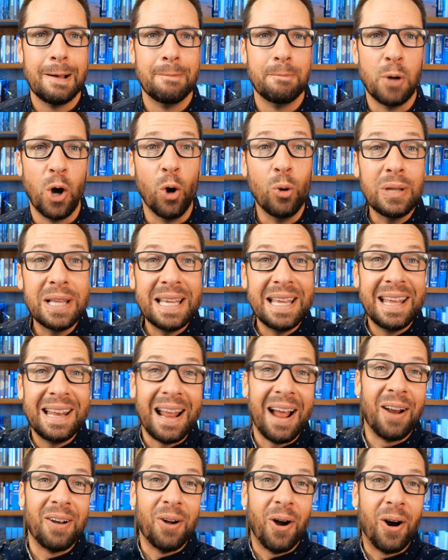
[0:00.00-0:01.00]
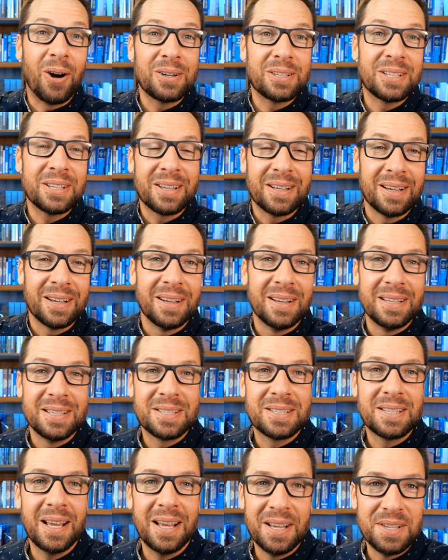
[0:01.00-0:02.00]
Only in Antarctica
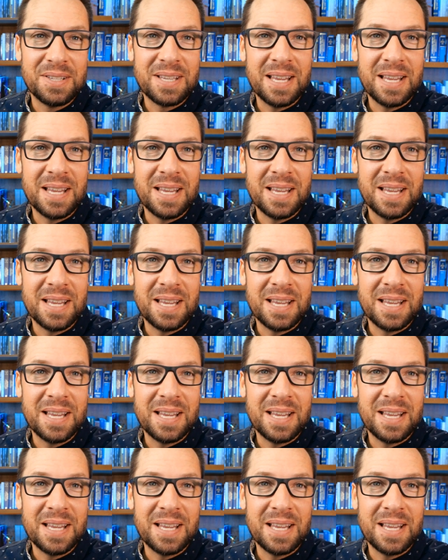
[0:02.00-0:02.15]
says,